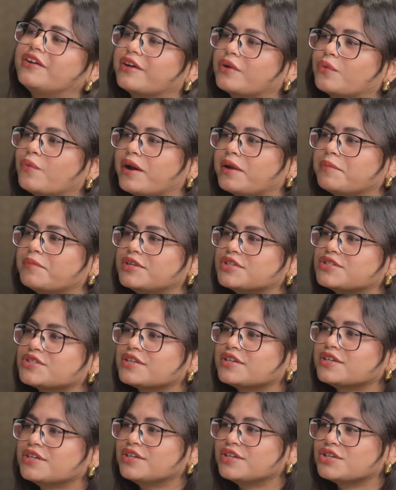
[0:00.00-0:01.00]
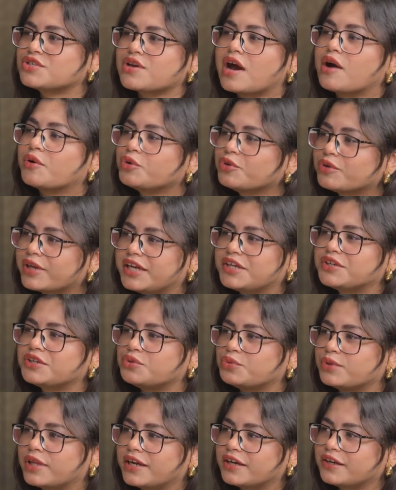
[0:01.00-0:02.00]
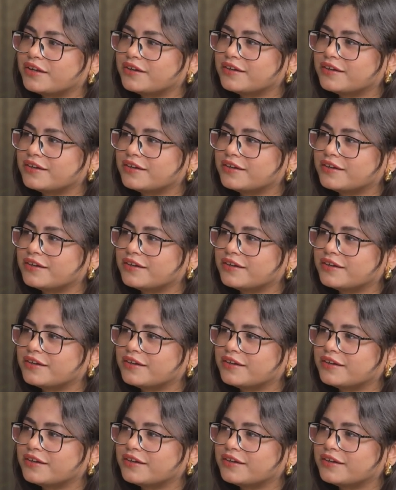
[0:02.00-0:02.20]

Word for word: requirements. So how do you cater to that?